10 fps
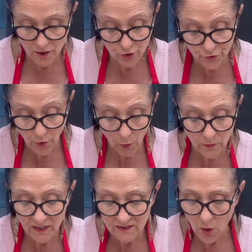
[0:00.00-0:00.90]
dough
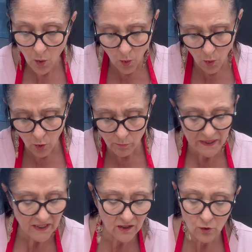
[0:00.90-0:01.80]
that's all
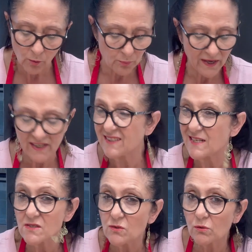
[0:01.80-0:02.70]
been incorporated. It
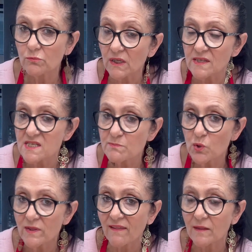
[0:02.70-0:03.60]
doesn't look really smooth
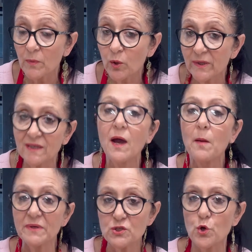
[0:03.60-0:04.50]
at the moment,
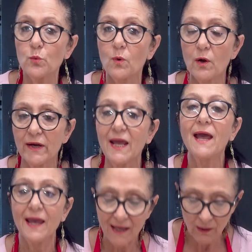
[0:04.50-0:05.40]
but don't worry,
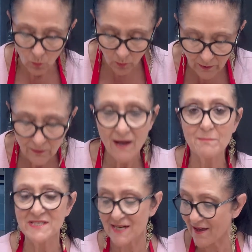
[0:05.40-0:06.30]
it will come
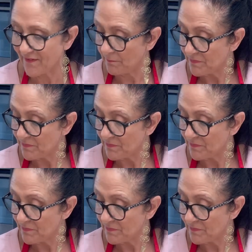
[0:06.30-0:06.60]
together.